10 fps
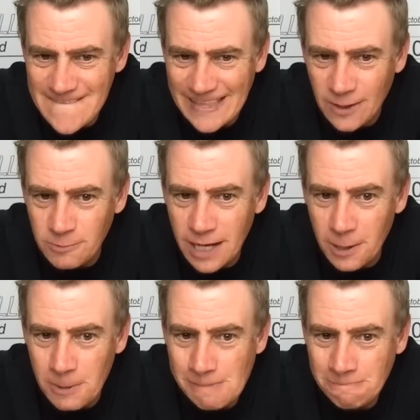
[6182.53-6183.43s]
Oh
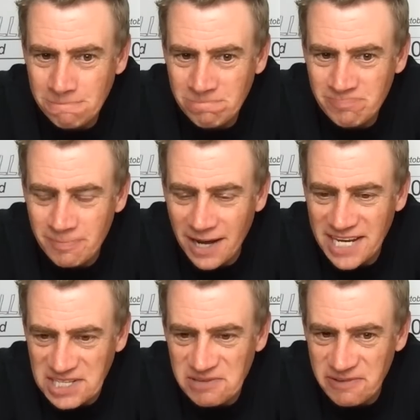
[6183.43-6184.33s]
no, but I
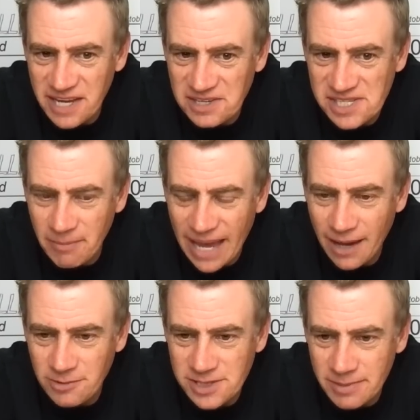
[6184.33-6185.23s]
need to figure something
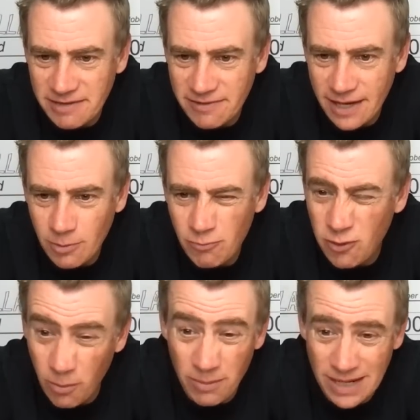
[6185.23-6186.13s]
out, to be fair. We'll
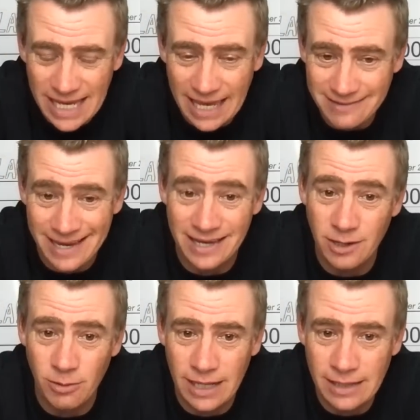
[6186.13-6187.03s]
probably get
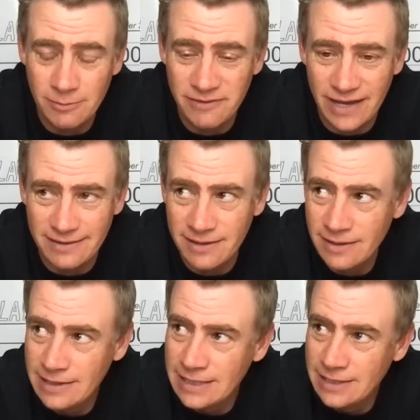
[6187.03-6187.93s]
takeaway.
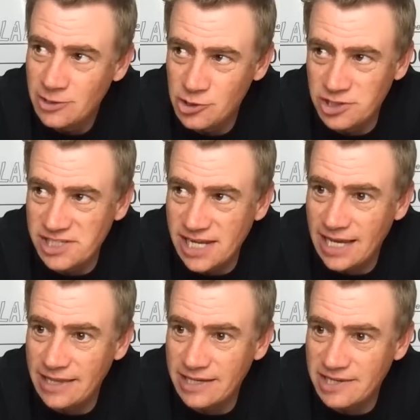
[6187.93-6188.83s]
Shouldn't
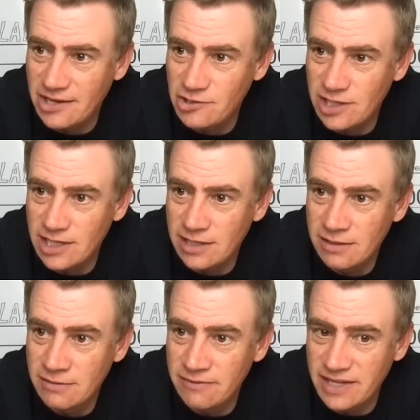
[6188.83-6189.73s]
say this actually.
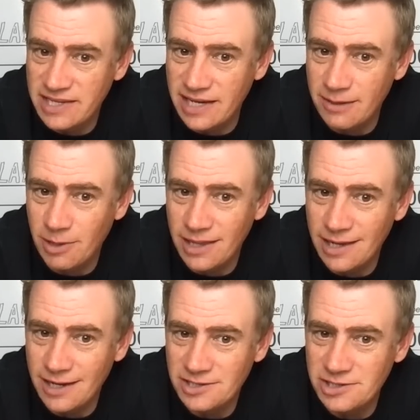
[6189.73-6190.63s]
We've had takeaway the
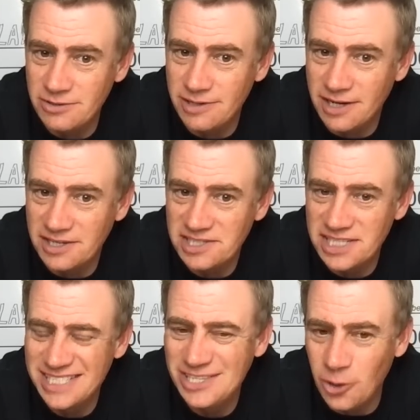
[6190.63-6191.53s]
last 2 nights, and
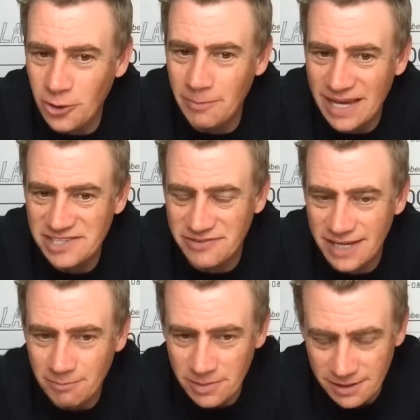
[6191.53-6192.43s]
it's not the best
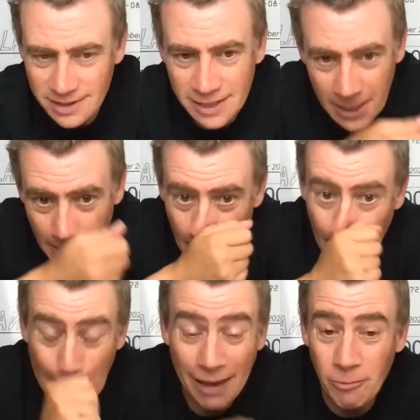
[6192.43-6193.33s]
thing, but
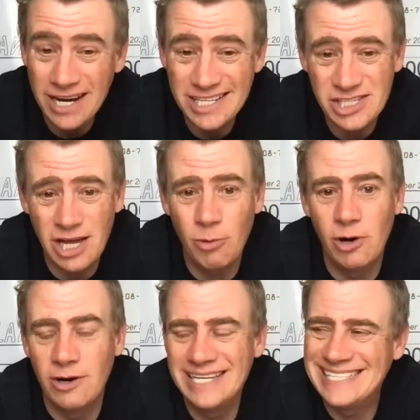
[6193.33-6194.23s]
again, when it's so
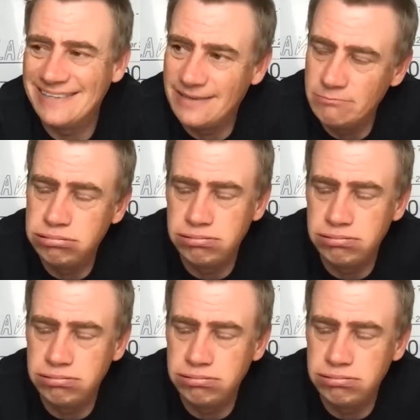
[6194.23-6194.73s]
hot, it's like,